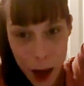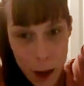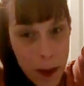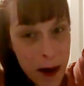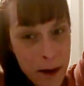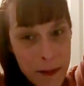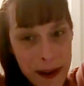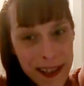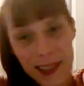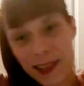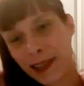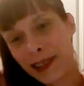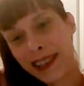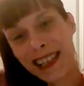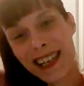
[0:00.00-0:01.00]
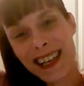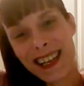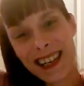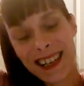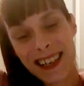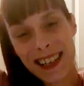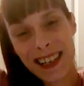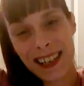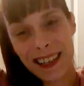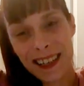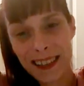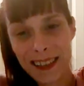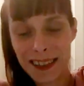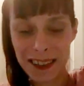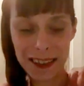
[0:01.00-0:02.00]
I hope everybody's doing good.
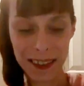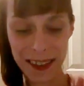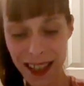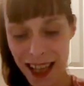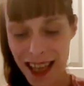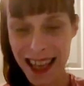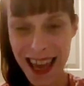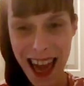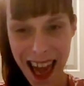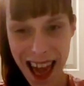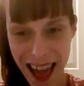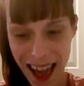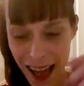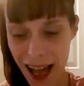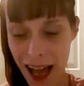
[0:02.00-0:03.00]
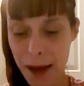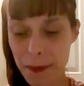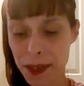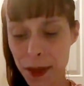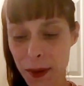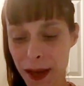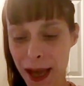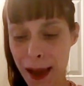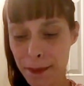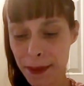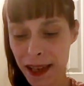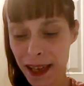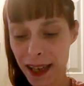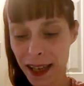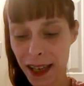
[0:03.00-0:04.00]
Yay! I'm so
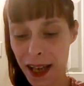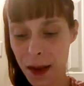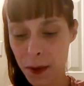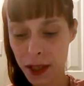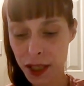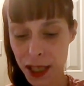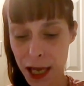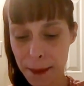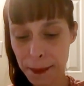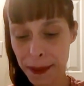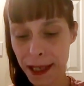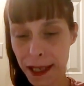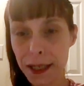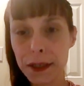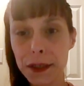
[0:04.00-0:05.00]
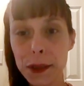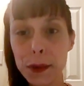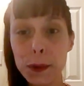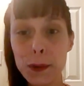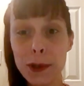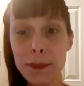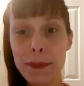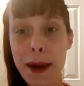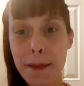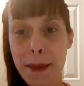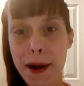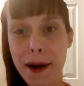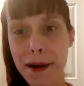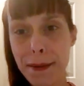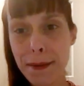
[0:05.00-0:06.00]
happy. I went shopping with my
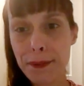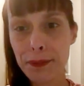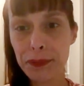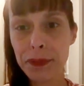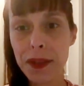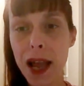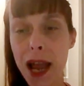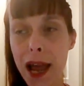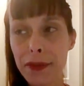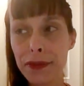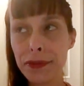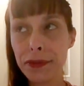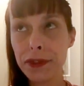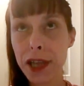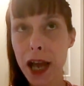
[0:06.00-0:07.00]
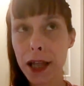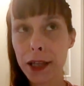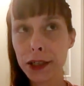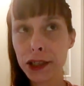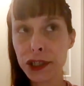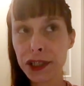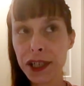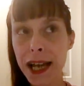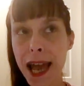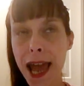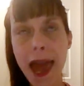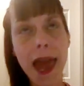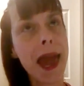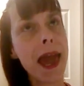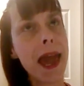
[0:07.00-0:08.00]
mom at Dollar
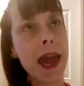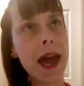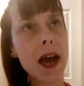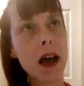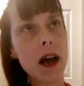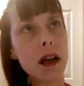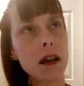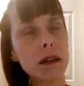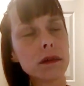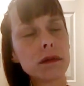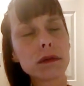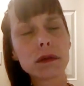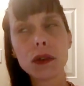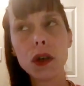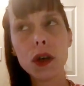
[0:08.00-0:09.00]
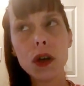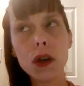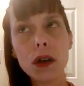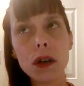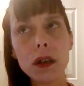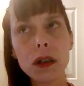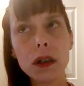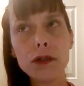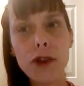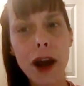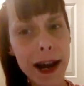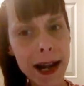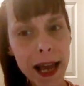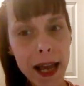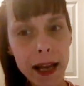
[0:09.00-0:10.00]
Tree and
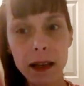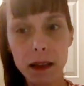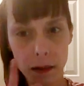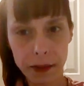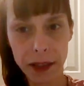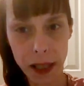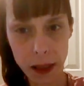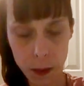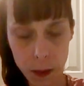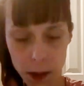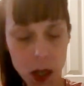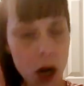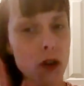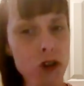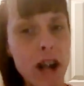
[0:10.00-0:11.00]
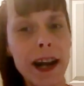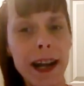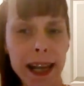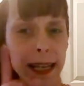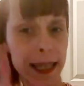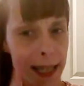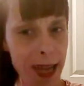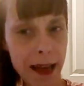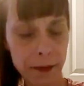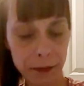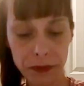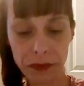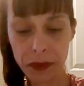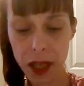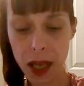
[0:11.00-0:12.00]
Friday, I think that's what it's called, Friday, yeah.
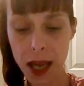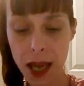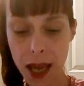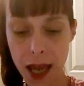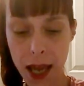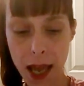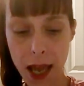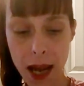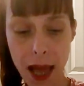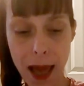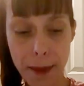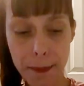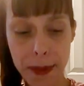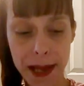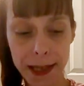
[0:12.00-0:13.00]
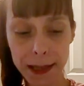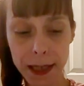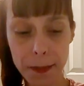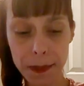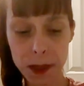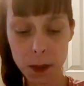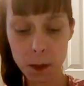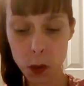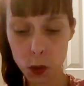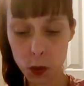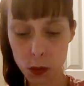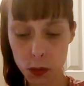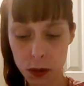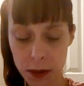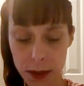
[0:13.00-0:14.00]
And I picked up some
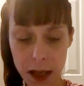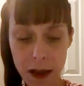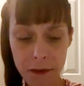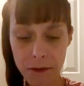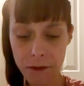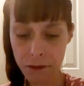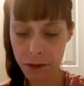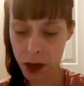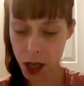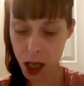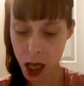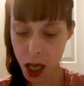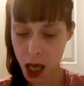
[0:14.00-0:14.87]
cool stuff.